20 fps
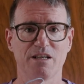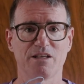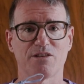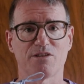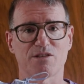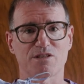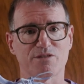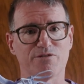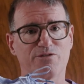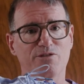
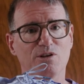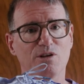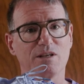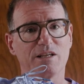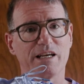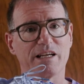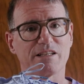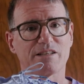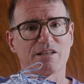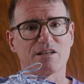There's a
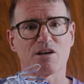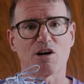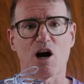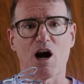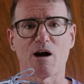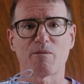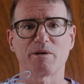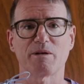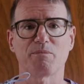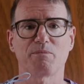full-length
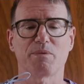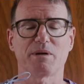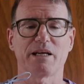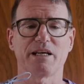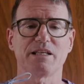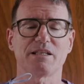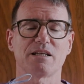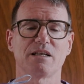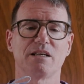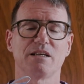carbon
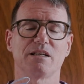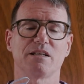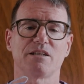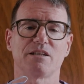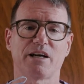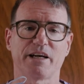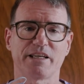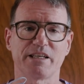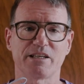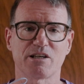plate.
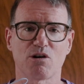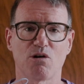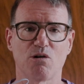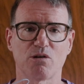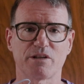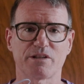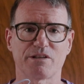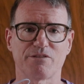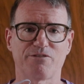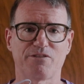Nike call
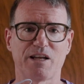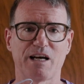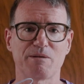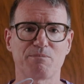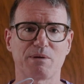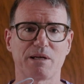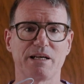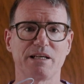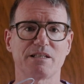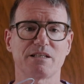it the fly
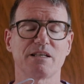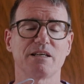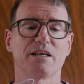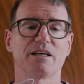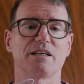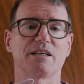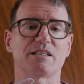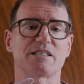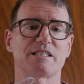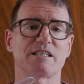plate,
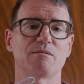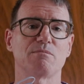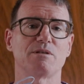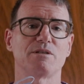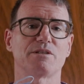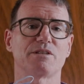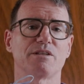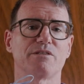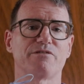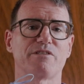and it's similar
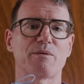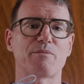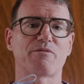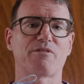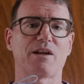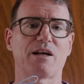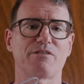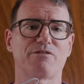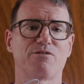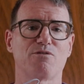to the
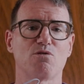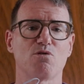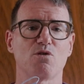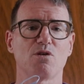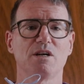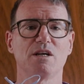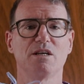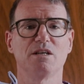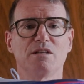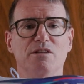Vaporfly 4.
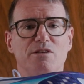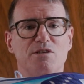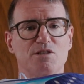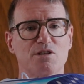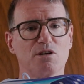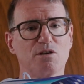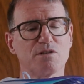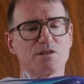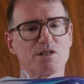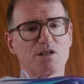There's
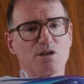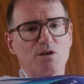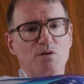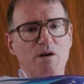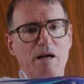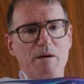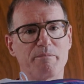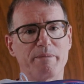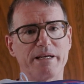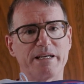also
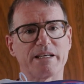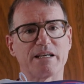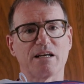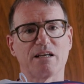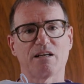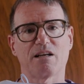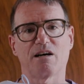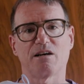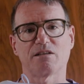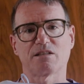a big,
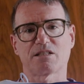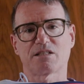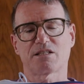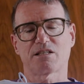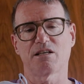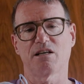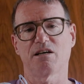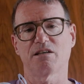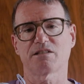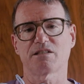long
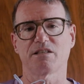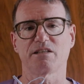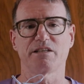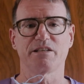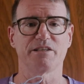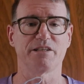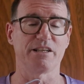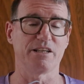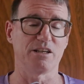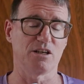slot, and
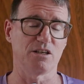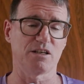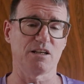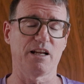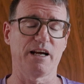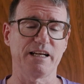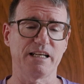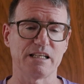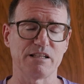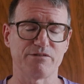in the
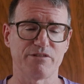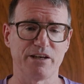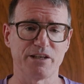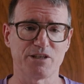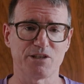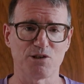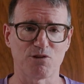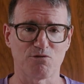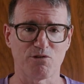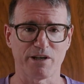unlikely event
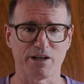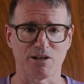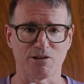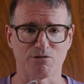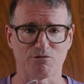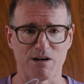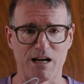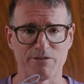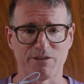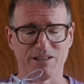you're running on
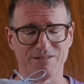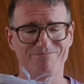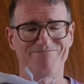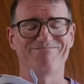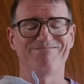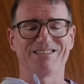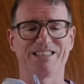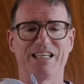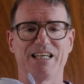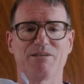gravel,
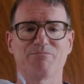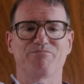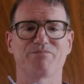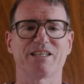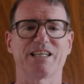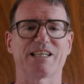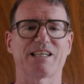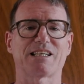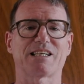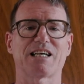yeah,
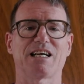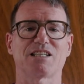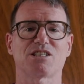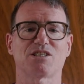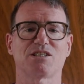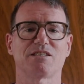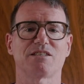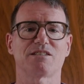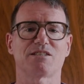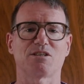it'll
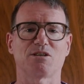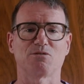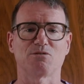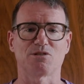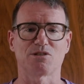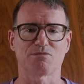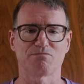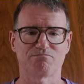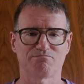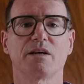catch stones.